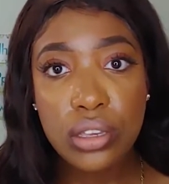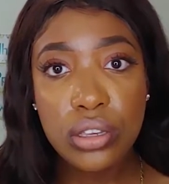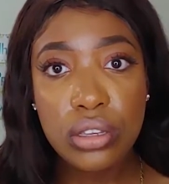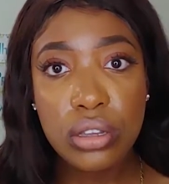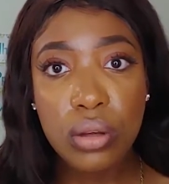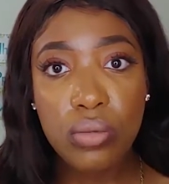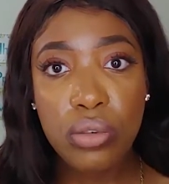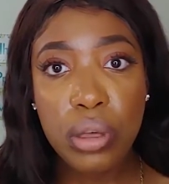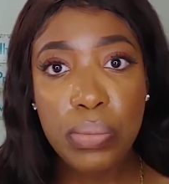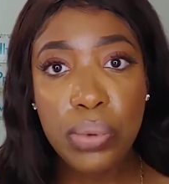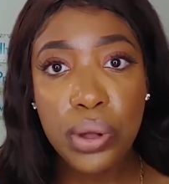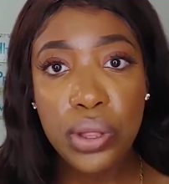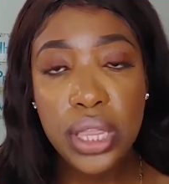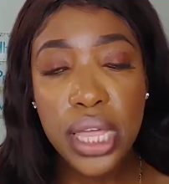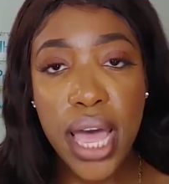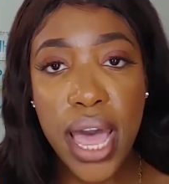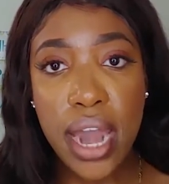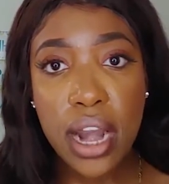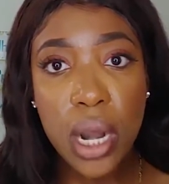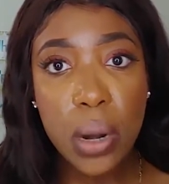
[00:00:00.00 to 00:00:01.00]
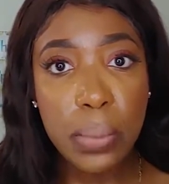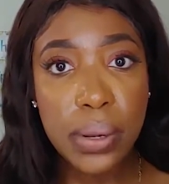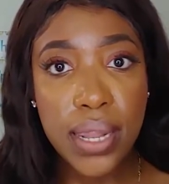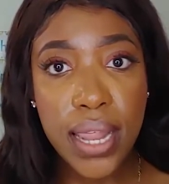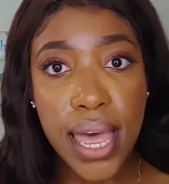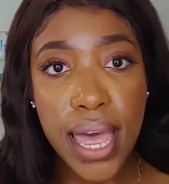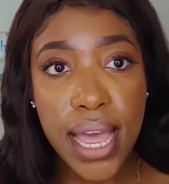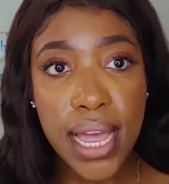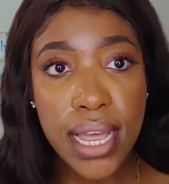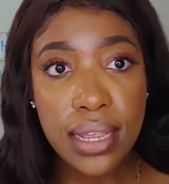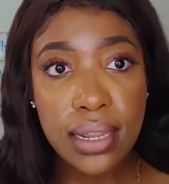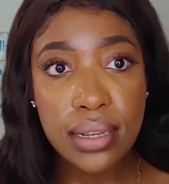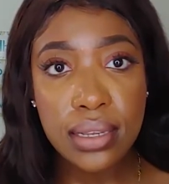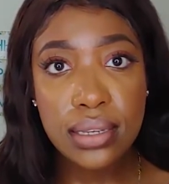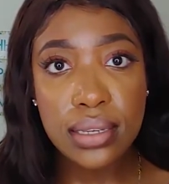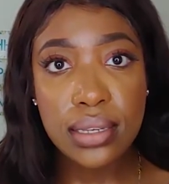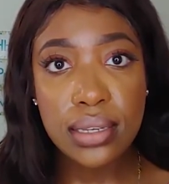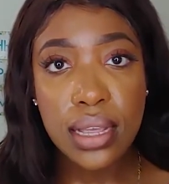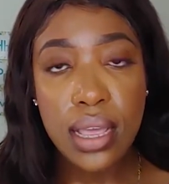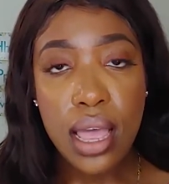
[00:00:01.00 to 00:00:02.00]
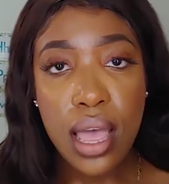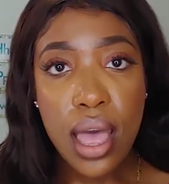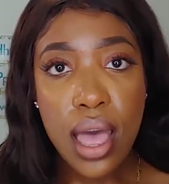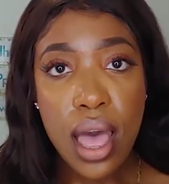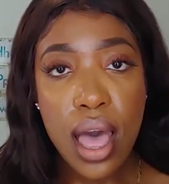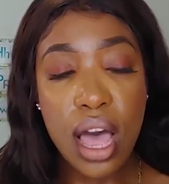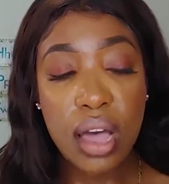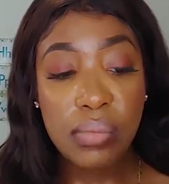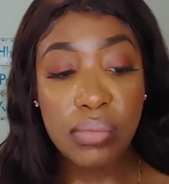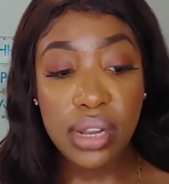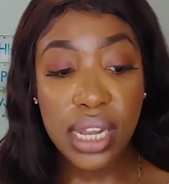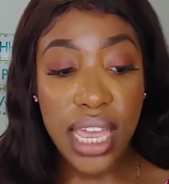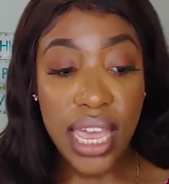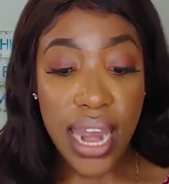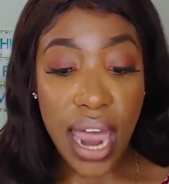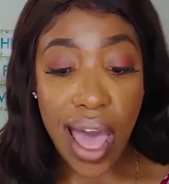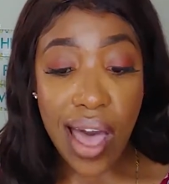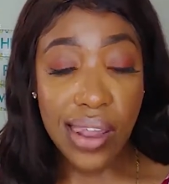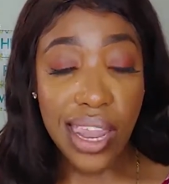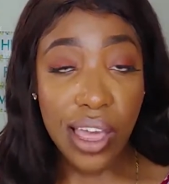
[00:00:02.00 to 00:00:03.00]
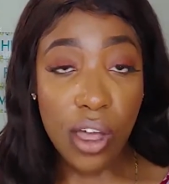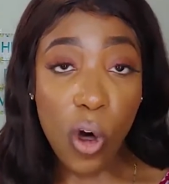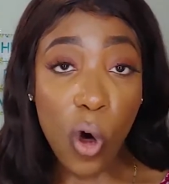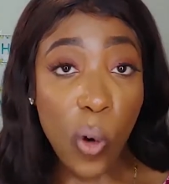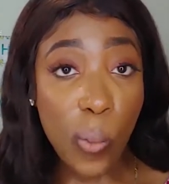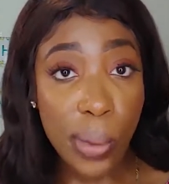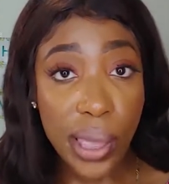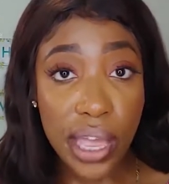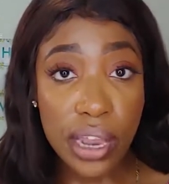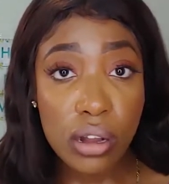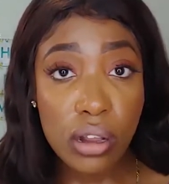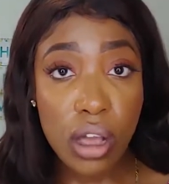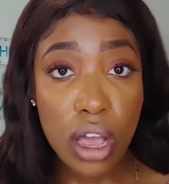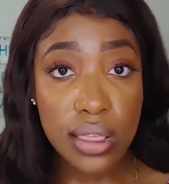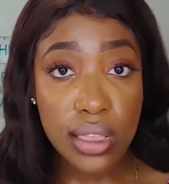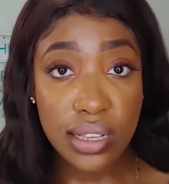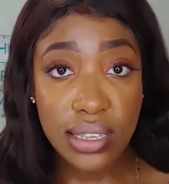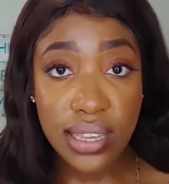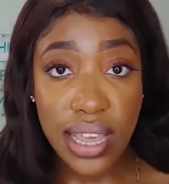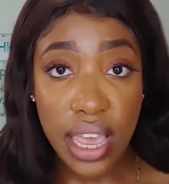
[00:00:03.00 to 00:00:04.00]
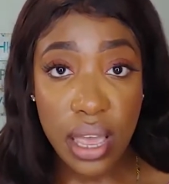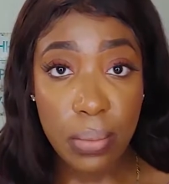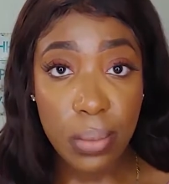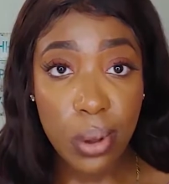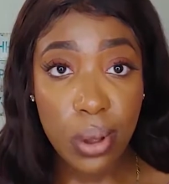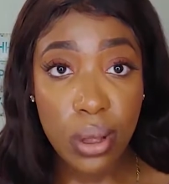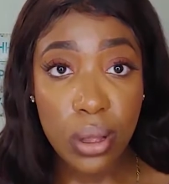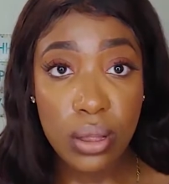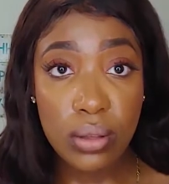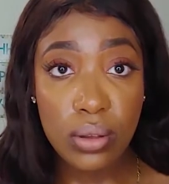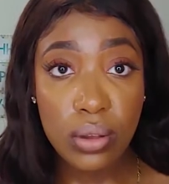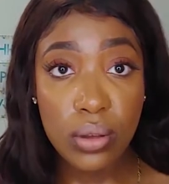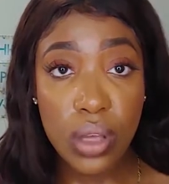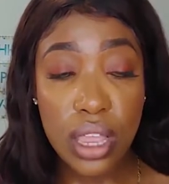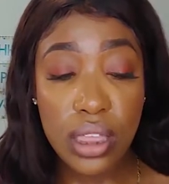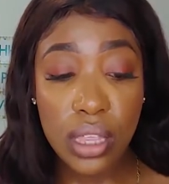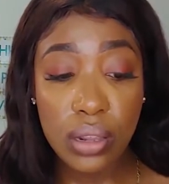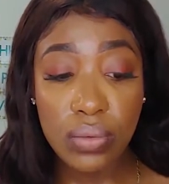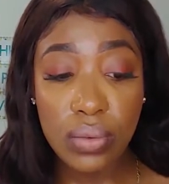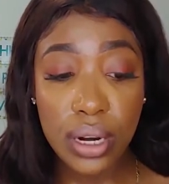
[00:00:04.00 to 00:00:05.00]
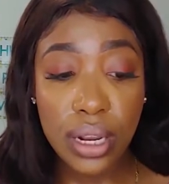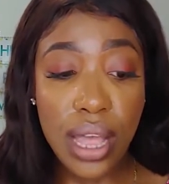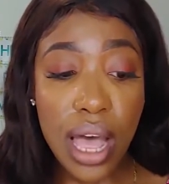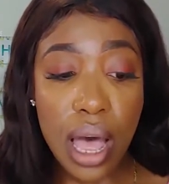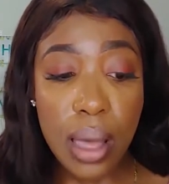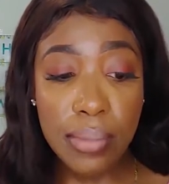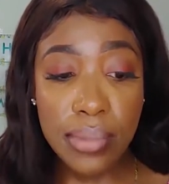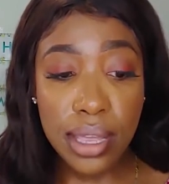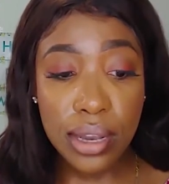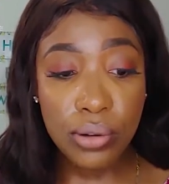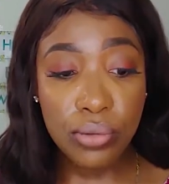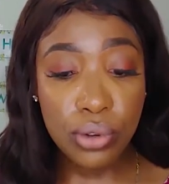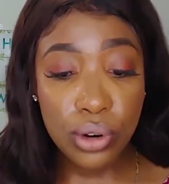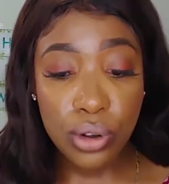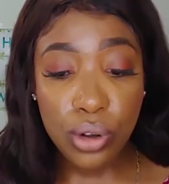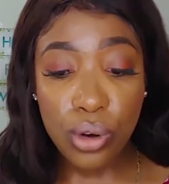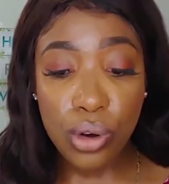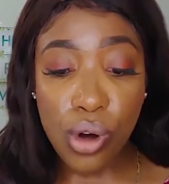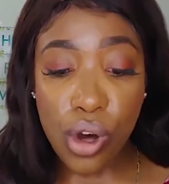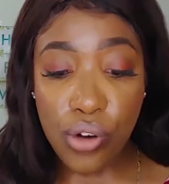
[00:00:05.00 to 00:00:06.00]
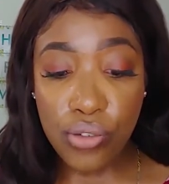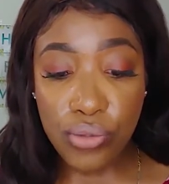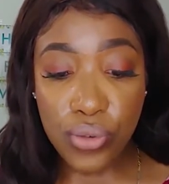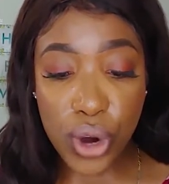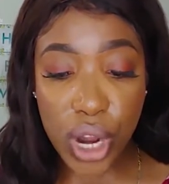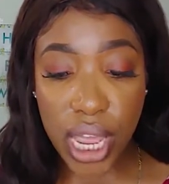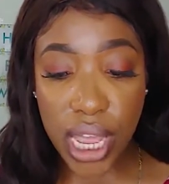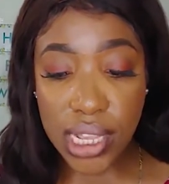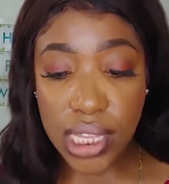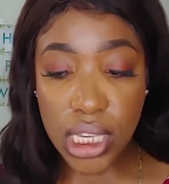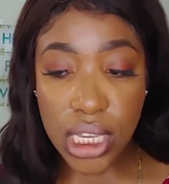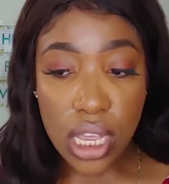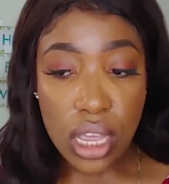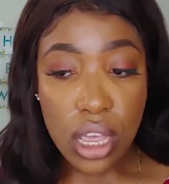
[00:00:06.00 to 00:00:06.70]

So we both had our plans laid out like open on the table, and then when we come in, we'd go over it,